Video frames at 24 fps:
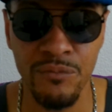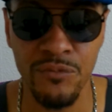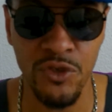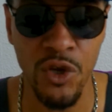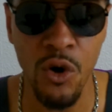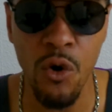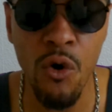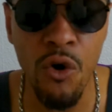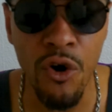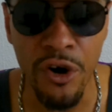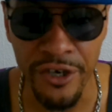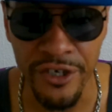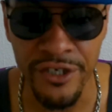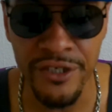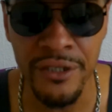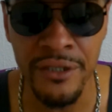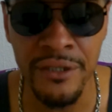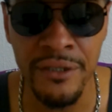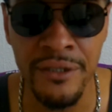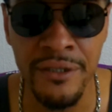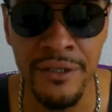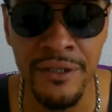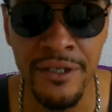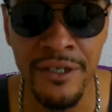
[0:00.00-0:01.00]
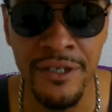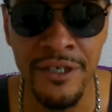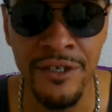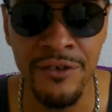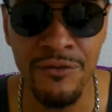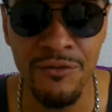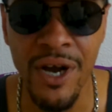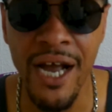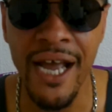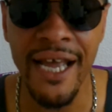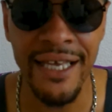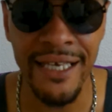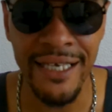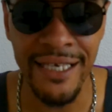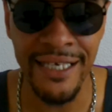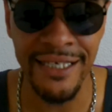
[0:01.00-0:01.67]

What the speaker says: torn, right,